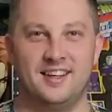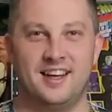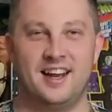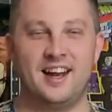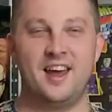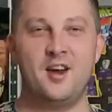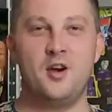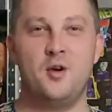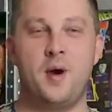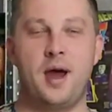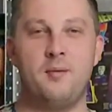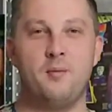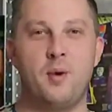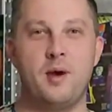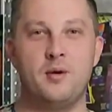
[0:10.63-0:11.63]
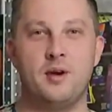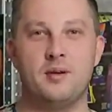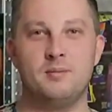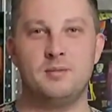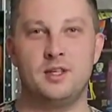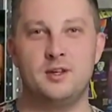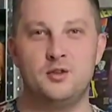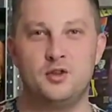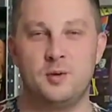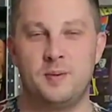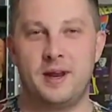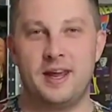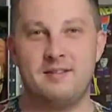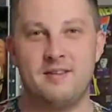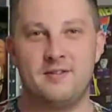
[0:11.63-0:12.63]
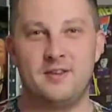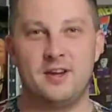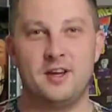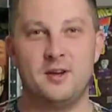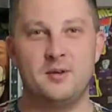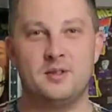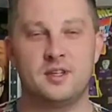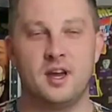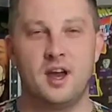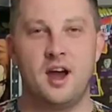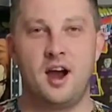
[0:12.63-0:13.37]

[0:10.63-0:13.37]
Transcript: Hello and welcome to AAA Reviews.